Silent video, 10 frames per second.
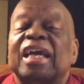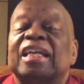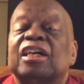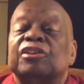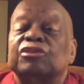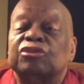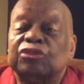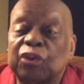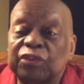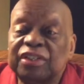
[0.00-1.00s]
and
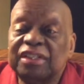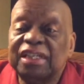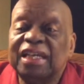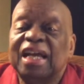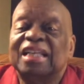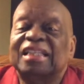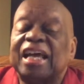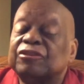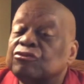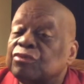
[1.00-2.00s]
uncertainty
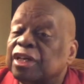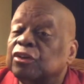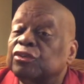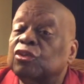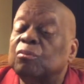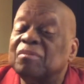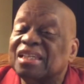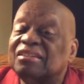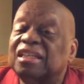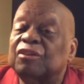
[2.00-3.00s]
that trigger
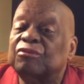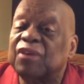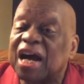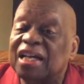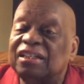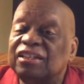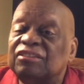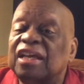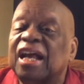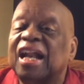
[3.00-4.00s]
domestic violence
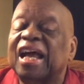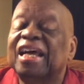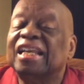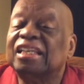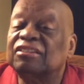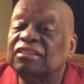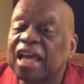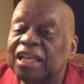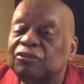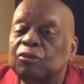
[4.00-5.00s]
and
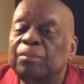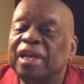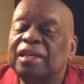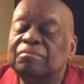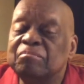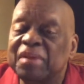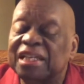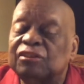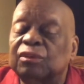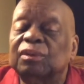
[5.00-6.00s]
exacerbate
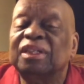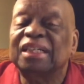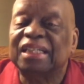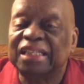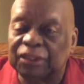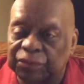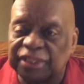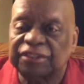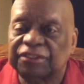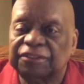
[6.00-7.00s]
mental
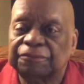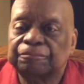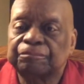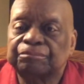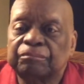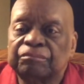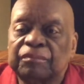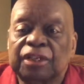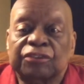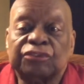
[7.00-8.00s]
illness.
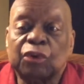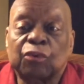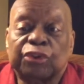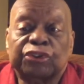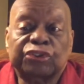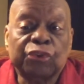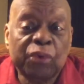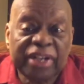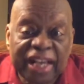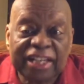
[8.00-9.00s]
So the short
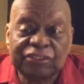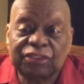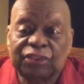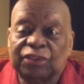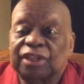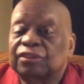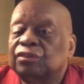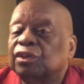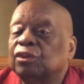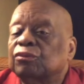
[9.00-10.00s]
answer to
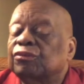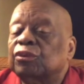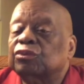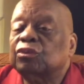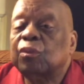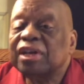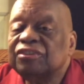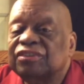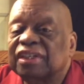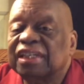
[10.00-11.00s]
your first
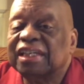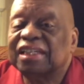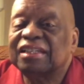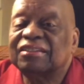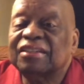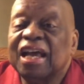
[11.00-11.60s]
question is